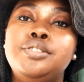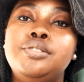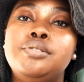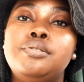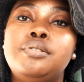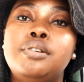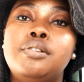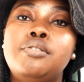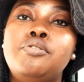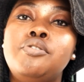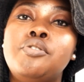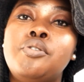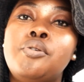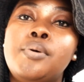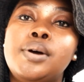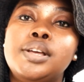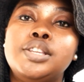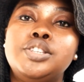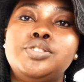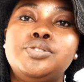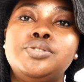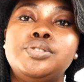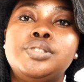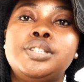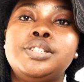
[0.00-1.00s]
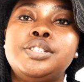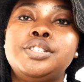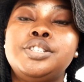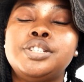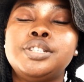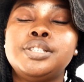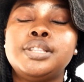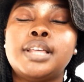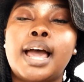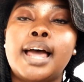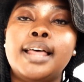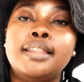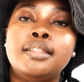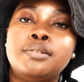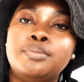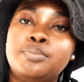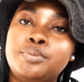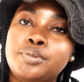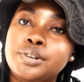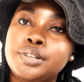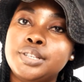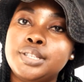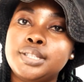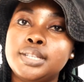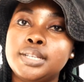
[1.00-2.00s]
You don't know what you're teaching the other
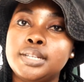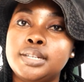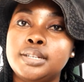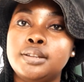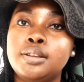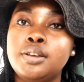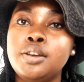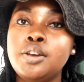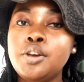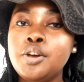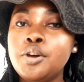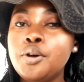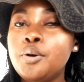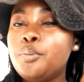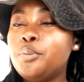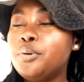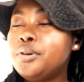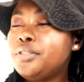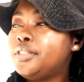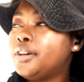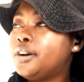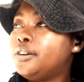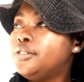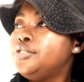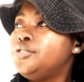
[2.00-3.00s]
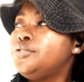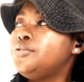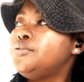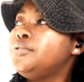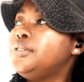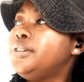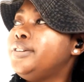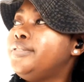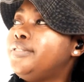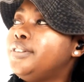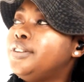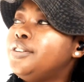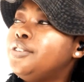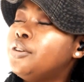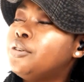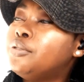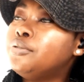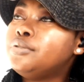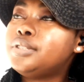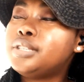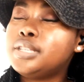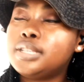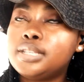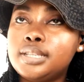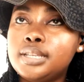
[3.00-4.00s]
person without you even
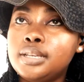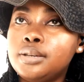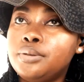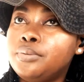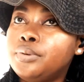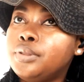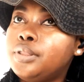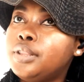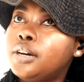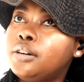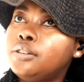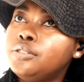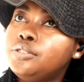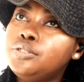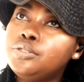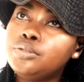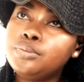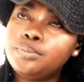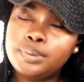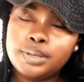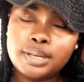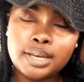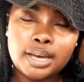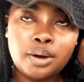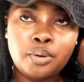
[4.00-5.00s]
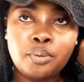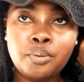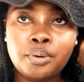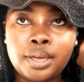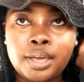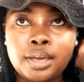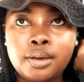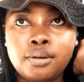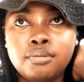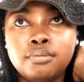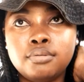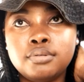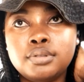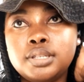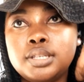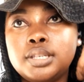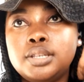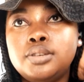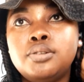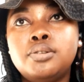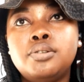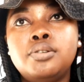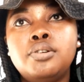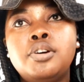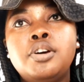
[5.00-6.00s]
noticing, without you being aware with
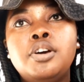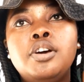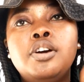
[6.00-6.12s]
you're